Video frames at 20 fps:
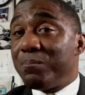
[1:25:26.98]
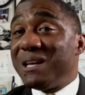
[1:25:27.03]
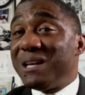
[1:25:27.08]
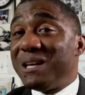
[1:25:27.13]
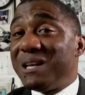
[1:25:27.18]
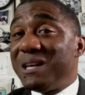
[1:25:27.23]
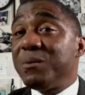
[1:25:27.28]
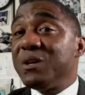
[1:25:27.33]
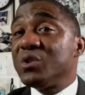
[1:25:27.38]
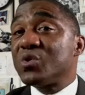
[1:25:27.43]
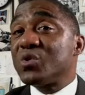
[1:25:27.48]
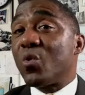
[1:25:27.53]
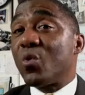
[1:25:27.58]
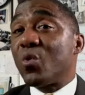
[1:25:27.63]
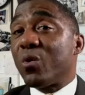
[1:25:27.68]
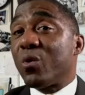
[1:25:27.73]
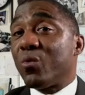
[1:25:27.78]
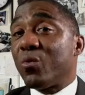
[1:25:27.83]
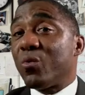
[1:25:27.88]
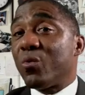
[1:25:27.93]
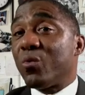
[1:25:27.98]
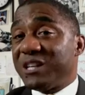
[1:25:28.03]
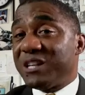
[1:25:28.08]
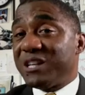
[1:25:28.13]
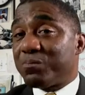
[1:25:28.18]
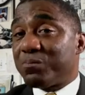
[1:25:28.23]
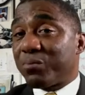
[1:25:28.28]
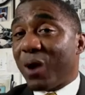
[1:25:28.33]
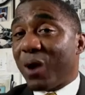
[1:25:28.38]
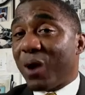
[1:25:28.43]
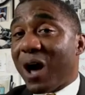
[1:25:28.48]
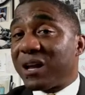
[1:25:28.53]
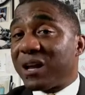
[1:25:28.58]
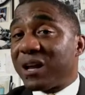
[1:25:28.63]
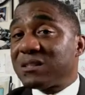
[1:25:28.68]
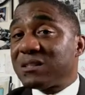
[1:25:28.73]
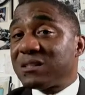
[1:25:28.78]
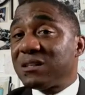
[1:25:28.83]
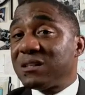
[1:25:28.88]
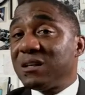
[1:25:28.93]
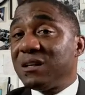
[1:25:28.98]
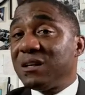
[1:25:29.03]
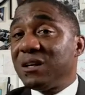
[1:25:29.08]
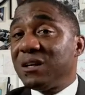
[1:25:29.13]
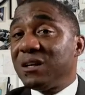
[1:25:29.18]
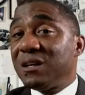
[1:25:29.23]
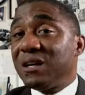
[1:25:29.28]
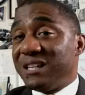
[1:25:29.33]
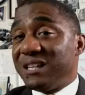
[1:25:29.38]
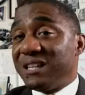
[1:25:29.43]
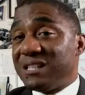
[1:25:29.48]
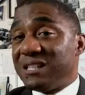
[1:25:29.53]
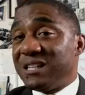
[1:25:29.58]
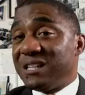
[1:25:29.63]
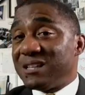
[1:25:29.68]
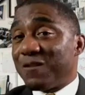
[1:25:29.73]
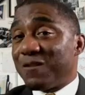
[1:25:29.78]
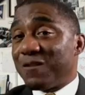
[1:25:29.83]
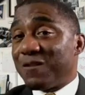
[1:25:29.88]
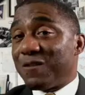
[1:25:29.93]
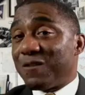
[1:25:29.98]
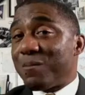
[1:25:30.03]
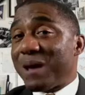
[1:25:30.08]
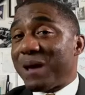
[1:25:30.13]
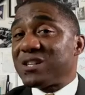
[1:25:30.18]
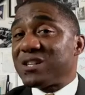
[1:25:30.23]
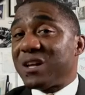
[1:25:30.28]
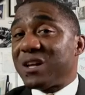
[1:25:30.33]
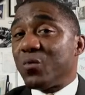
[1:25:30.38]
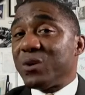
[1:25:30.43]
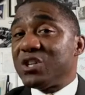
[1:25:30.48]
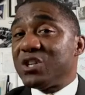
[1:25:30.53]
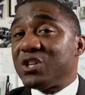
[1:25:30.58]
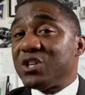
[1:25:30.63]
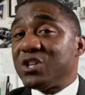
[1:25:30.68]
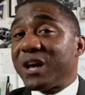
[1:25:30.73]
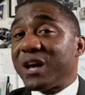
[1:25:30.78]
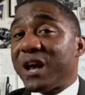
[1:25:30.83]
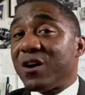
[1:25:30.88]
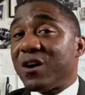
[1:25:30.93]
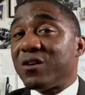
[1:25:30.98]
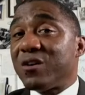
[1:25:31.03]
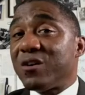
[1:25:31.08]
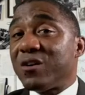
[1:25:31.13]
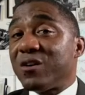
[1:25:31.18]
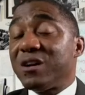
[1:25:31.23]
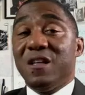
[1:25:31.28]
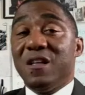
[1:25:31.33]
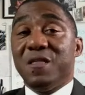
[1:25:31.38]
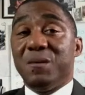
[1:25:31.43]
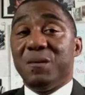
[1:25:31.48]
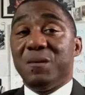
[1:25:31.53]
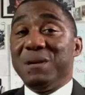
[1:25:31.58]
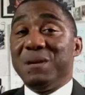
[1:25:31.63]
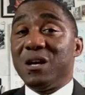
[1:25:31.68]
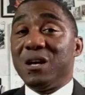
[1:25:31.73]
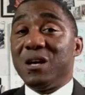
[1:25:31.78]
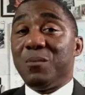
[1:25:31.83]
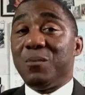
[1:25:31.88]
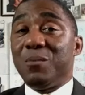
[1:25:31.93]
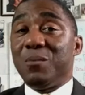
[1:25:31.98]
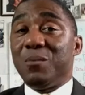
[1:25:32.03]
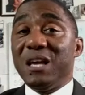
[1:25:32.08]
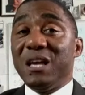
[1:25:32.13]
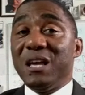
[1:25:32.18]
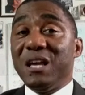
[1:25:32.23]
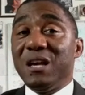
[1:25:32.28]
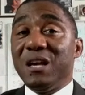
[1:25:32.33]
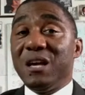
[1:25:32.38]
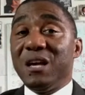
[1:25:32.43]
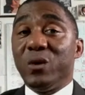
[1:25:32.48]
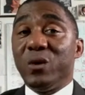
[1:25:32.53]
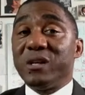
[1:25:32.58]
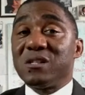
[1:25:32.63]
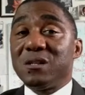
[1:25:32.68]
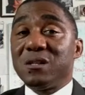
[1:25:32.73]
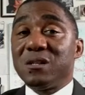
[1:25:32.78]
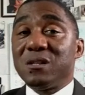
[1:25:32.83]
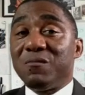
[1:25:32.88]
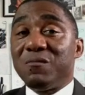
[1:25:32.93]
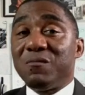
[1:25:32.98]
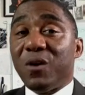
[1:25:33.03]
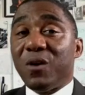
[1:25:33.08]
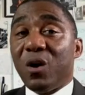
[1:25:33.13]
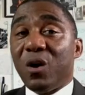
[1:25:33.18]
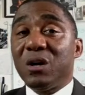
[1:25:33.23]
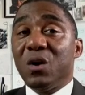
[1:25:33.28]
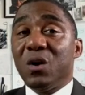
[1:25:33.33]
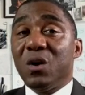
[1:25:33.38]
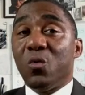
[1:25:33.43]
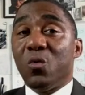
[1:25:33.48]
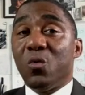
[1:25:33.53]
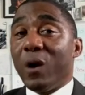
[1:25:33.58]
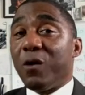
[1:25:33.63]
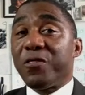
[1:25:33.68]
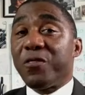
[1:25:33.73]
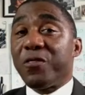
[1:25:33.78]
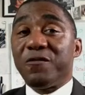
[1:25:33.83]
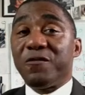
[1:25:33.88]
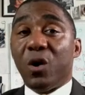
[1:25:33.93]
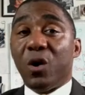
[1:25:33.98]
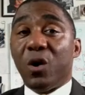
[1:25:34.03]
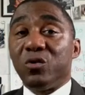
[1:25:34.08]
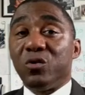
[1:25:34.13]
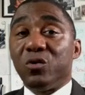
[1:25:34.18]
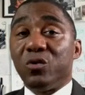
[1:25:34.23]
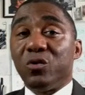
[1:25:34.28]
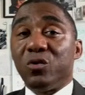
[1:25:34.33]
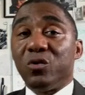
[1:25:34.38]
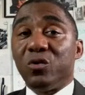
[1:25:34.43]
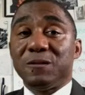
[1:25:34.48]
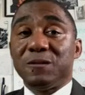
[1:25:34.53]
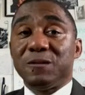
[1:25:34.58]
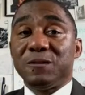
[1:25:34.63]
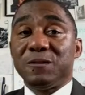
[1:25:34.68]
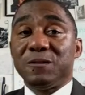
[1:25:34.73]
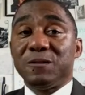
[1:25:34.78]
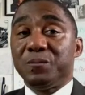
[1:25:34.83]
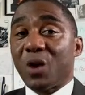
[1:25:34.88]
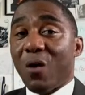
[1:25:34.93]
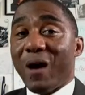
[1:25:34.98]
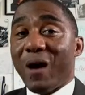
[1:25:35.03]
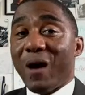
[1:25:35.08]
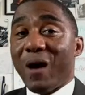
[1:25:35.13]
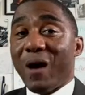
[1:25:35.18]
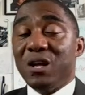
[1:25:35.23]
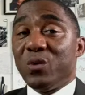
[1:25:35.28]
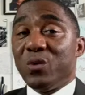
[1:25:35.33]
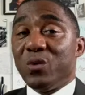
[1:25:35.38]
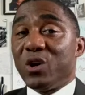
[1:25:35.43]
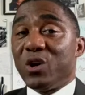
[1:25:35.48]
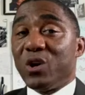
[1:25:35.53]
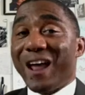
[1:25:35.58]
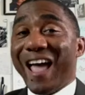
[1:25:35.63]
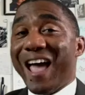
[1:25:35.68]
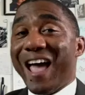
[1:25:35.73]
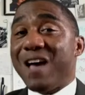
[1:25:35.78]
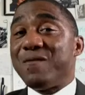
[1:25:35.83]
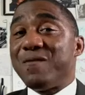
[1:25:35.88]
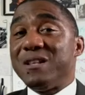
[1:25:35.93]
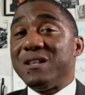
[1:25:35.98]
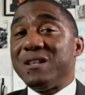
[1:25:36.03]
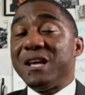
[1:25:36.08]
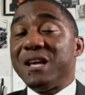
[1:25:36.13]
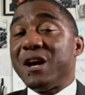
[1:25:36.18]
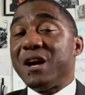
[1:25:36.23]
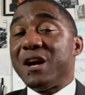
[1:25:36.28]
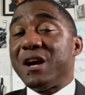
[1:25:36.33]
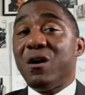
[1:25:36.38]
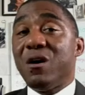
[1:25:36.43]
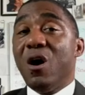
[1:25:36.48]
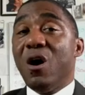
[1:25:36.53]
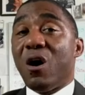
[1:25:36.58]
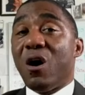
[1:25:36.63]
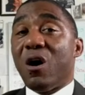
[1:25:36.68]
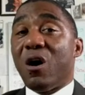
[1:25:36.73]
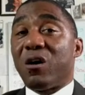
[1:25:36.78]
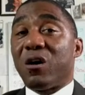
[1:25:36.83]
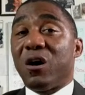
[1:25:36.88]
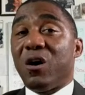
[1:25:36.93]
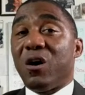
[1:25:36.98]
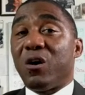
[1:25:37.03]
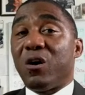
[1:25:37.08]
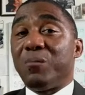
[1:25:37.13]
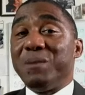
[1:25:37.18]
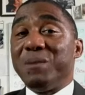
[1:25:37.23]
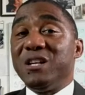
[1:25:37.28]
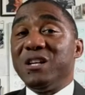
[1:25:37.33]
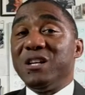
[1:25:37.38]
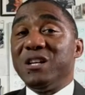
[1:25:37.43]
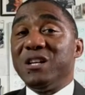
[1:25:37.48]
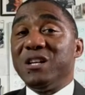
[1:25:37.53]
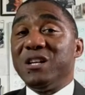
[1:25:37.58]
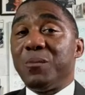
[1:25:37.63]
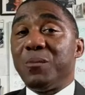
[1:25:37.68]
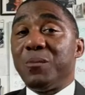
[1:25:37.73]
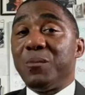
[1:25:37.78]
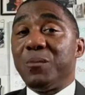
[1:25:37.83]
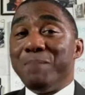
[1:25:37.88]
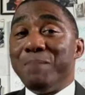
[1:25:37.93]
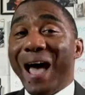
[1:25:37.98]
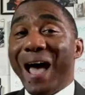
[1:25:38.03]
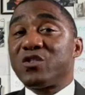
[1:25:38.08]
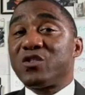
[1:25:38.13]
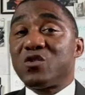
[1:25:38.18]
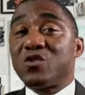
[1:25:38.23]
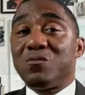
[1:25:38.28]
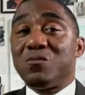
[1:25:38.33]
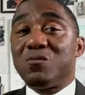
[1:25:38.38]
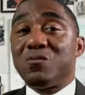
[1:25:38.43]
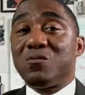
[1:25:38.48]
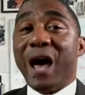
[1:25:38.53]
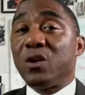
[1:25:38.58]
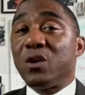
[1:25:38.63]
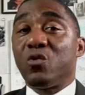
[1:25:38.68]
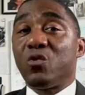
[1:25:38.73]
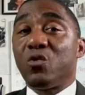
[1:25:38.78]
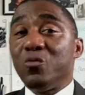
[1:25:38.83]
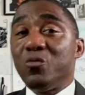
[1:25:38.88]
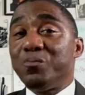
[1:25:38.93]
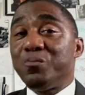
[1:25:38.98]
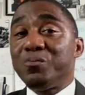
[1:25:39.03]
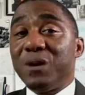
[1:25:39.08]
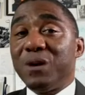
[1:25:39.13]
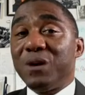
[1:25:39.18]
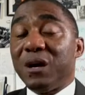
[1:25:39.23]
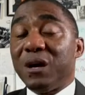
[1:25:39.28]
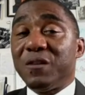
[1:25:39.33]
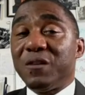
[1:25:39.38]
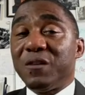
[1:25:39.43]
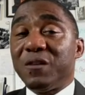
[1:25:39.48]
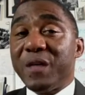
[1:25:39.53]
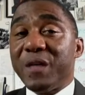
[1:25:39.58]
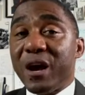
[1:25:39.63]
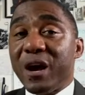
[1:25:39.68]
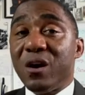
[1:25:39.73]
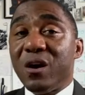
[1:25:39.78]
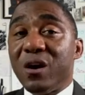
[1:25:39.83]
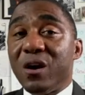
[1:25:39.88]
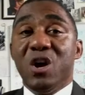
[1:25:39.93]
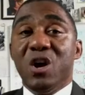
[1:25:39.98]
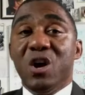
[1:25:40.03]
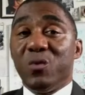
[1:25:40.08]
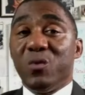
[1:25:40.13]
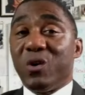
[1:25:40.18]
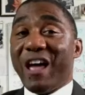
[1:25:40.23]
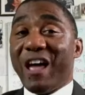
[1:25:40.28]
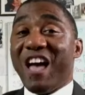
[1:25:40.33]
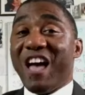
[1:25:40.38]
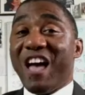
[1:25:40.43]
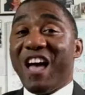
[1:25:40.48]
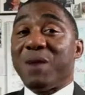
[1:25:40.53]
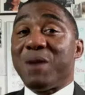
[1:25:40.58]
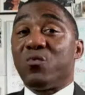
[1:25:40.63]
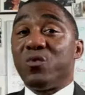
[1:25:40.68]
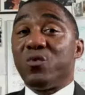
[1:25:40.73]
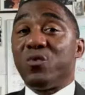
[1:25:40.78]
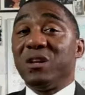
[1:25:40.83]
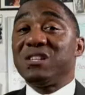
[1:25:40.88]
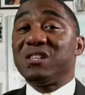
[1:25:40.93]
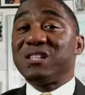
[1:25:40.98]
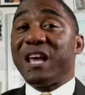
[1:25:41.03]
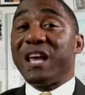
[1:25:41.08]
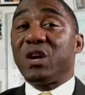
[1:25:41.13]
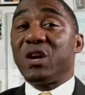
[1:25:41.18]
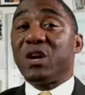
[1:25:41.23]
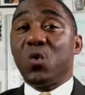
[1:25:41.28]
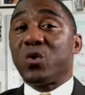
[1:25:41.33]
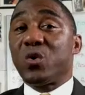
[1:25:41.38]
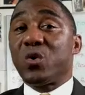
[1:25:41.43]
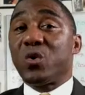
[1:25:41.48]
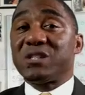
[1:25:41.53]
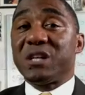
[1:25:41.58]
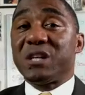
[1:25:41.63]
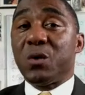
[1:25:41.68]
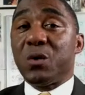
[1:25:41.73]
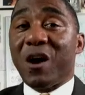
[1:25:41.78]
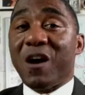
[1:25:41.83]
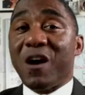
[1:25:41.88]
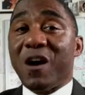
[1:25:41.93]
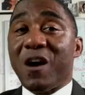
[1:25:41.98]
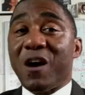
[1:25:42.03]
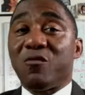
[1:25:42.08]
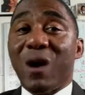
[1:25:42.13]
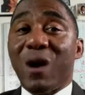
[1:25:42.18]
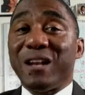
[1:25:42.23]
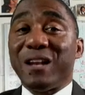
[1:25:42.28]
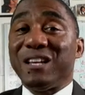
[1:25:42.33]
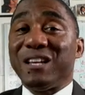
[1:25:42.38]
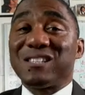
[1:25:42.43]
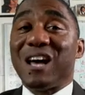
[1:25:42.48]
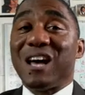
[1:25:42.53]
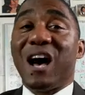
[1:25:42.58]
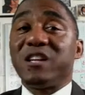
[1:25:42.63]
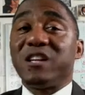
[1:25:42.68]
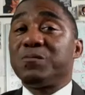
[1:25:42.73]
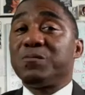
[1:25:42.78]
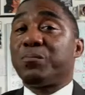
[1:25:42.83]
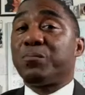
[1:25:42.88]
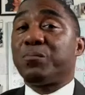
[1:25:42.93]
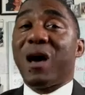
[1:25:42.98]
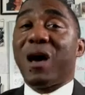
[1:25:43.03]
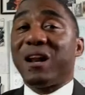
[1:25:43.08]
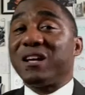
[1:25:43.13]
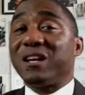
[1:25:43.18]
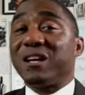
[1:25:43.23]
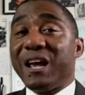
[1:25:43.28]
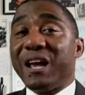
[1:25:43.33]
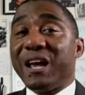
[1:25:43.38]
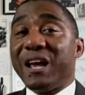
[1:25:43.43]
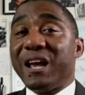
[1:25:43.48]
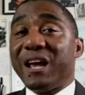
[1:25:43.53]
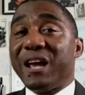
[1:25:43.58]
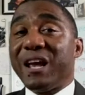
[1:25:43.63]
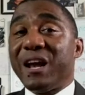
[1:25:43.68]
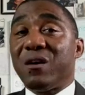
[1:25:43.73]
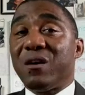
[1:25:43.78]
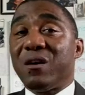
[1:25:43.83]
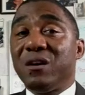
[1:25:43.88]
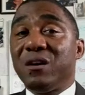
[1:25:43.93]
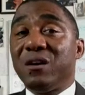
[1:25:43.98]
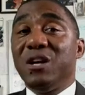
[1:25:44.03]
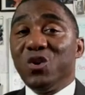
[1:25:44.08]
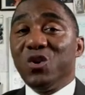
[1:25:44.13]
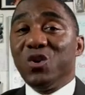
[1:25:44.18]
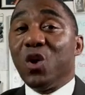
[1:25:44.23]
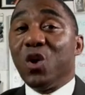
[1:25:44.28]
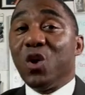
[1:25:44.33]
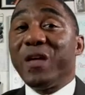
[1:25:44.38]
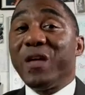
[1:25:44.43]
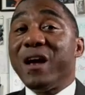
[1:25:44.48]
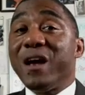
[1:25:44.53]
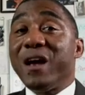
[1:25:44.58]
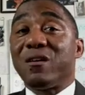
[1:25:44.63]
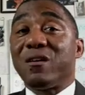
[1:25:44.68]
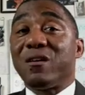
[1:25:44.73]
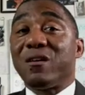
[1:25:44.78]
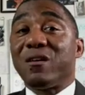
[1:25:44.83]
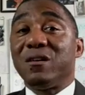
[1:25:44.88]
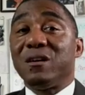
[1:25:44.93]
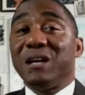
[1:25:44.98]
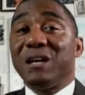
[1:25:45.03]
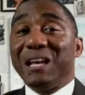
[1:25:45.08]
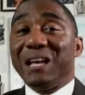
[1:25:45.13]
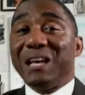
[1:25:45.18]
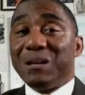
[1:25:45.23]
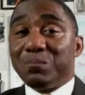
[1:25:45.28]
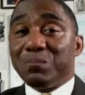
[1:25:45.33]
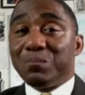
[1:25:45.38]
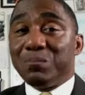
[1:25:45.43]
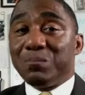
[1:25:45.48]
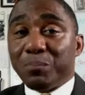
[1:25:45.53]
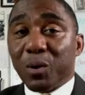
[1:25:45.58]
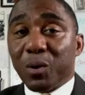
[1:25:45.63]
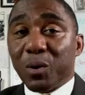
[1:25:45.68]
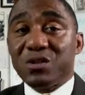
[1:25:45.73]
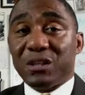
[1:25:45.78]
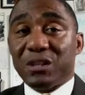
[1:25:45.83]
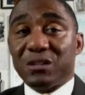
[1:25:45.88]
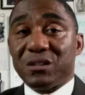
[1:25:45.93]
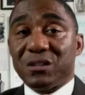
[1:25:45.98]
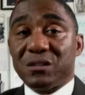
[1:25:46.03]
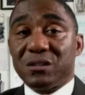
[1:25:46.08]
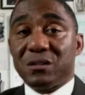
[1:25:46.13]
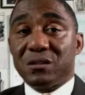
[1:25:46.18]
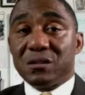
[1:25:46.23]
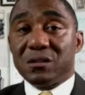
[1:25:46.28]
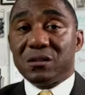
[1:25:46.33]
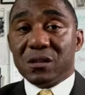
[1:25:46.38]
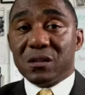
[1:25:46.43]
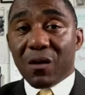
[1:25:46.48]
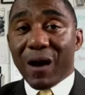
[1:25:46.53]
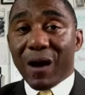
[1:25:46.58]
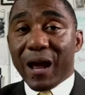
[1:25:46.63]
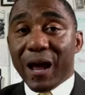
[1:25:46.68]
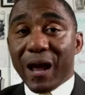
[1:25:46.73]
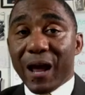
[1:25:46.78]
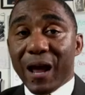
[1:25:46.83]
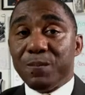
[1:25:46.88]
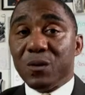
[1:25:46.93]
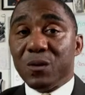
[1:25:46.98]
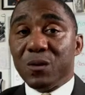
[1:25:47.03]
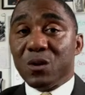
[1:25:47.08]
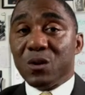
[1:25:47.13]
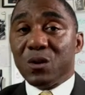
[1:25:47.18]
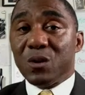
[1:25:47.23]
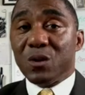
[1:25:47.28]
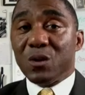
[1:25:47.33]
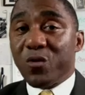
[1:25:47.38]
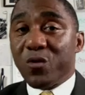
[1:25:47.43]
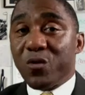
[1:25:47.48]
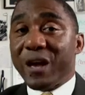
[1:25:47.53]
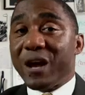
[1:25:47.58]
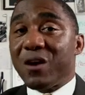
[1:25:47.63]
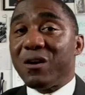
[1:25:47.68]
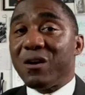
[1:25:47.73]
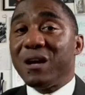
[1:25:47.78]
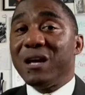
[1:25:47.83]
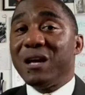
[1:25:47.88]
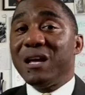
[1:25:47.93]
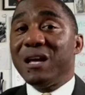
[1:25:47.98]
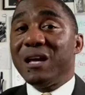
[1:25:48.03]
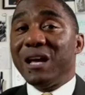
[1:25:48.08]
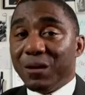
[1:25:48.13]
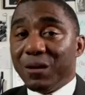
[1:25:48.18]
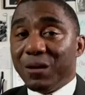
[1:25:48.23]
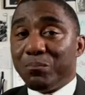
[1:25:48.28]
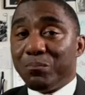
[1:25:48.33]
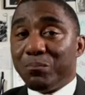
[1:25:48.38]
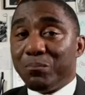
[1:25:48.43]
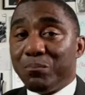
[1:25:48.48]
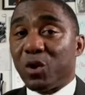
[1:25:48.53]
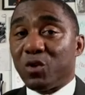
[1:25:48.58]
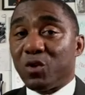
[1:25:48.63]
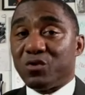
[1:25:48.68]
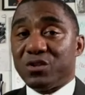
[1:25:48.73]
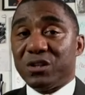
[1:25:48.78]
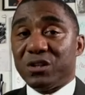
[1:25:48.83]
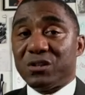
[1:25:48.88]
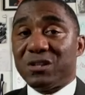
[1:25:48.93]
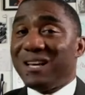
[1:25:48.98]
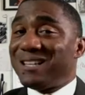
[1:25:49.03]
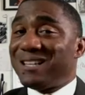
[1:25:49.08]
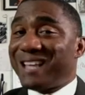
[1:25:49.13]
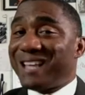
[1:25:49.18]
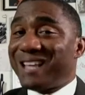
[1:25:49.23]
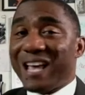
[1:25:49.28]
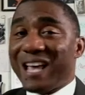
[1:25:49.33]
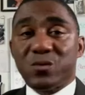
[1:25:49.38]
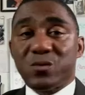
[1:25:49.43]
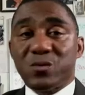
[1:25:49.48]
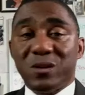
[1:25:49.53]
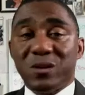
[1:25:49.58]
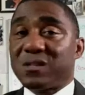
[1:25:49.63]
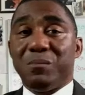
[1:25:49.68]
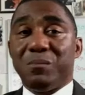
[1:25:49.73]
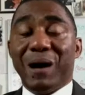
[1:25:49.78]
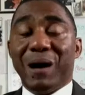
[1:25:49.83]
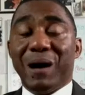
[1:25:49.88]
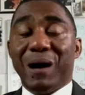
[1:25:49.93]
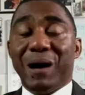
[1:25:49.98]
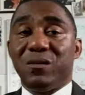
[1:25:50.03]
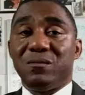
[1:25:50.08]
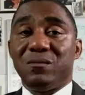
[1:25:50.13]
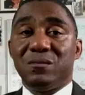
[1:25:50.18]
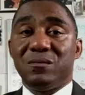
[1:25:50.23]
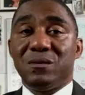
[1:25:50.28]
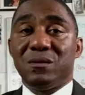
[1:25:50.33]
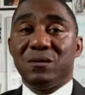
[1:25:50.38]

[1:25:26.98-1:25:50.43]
BWE store where these products, these information that we shared, the BWE Wisdom Vault, Wealth Vault. All right. We're going to have in there our BWE Mastermind group there. We're going to have my real estate course there. We're going to have Rodney Assad's products there. You can go there and purchase. All right. Go there and purchase. That's what it's about.